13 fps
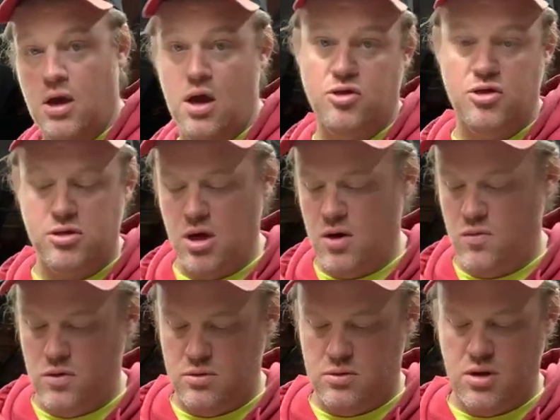Yeah, she's
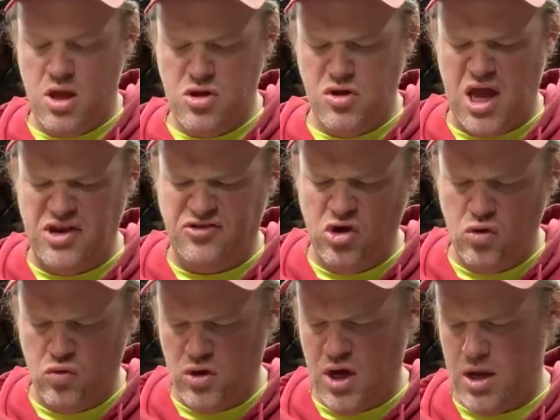got one. Hey, you got
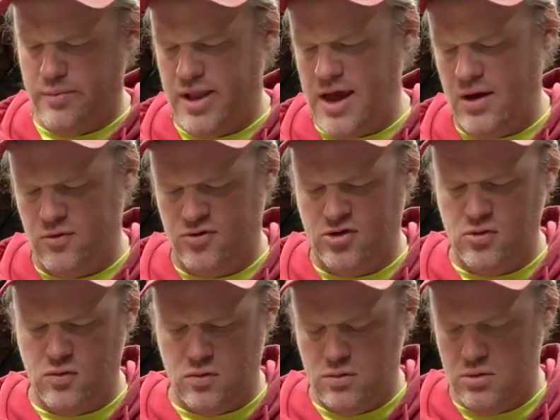two. You got a black one too.